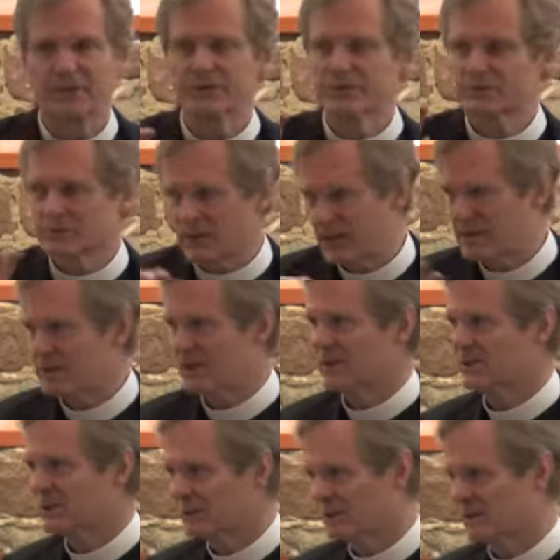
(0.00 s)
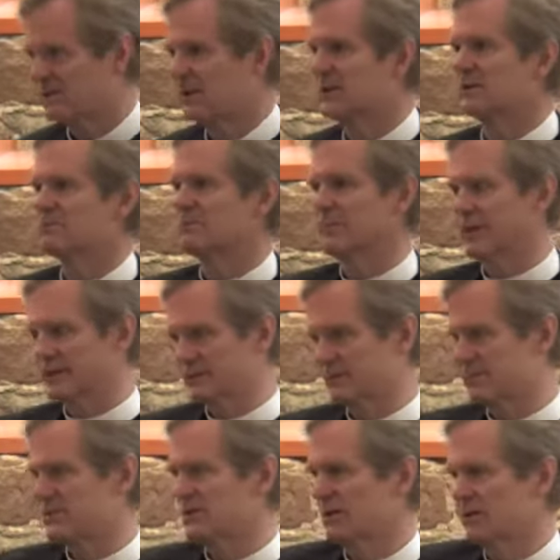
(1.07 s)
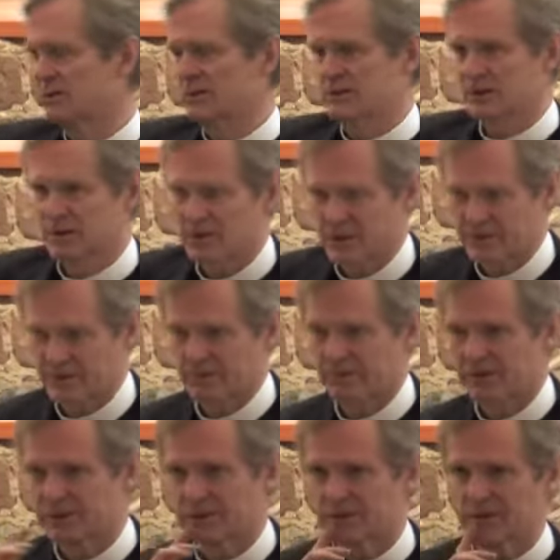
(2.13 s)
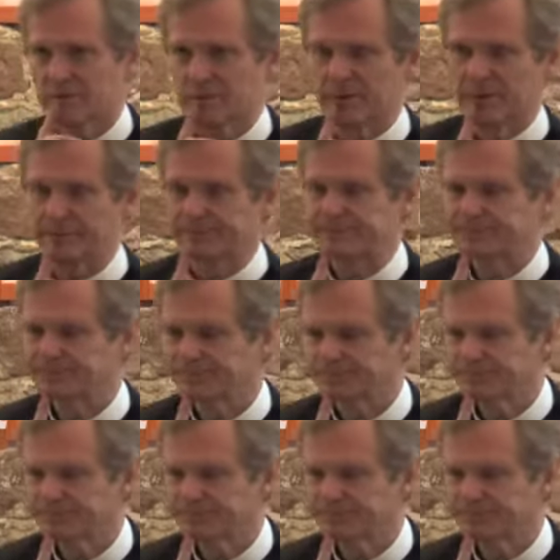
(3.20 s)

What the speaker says: as tragic as it is and as serious as the consequences have been.